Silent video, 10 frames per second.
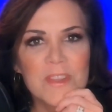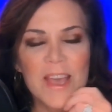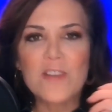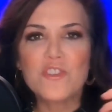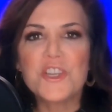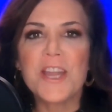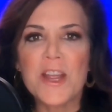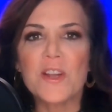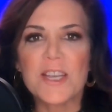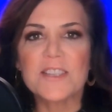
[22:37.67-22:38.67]
How
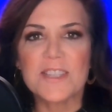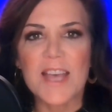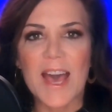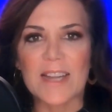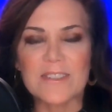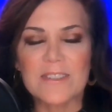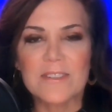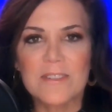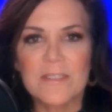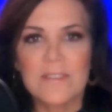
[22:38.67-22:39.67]
generic is that?
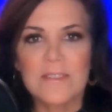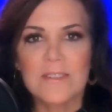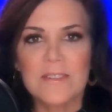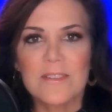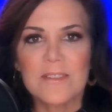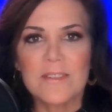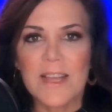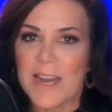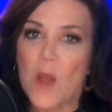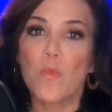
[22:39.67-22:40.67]

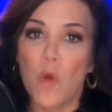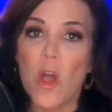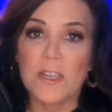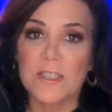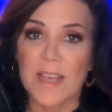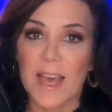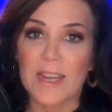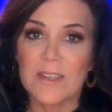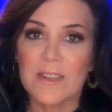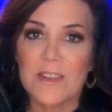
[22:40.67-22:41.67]
And how wrong is
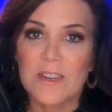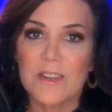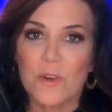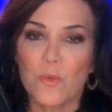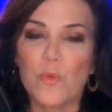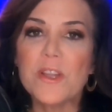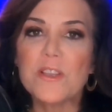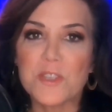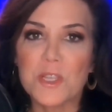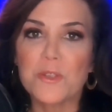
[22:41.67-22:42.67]
that?
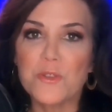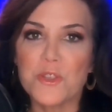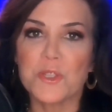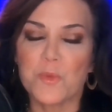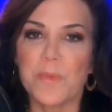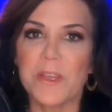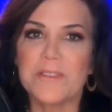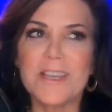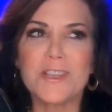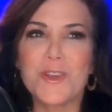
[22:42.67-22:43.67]
Real solutions would be
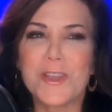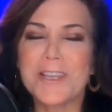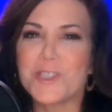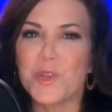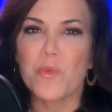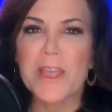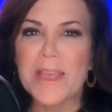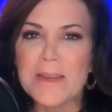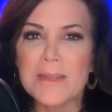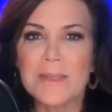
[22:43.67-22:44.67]
teach our kids to
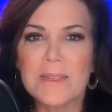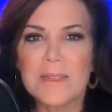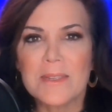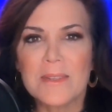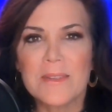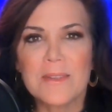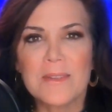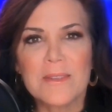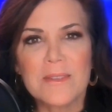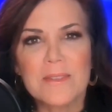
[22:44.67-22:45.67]
read.
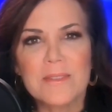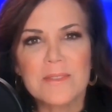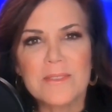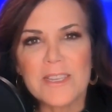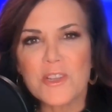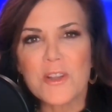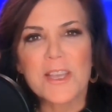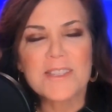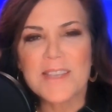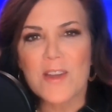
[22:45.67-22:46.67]
Teach our
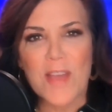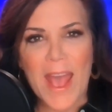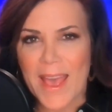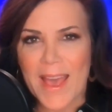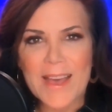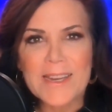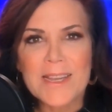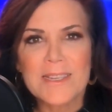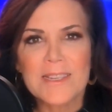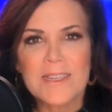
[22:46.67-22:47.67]
kids how to
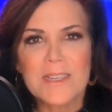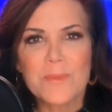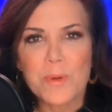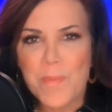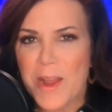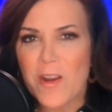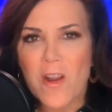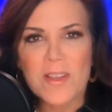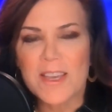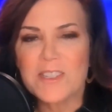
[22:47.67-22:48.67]
add. Prepare
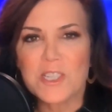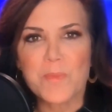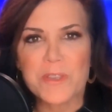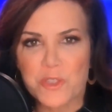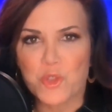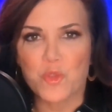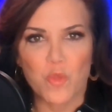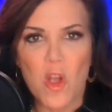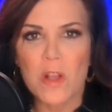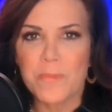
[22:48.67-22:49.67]
our kids to be
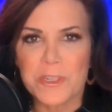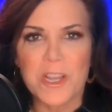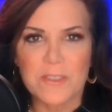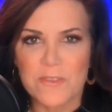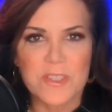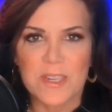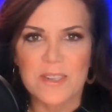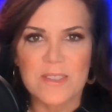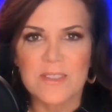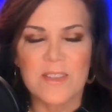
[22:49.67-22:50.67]
strong, productive
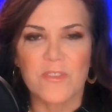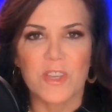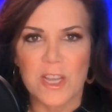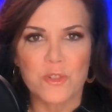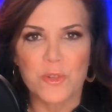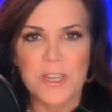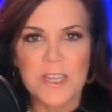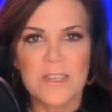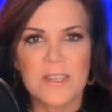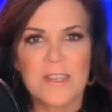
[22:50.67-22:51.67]
citizens of the country.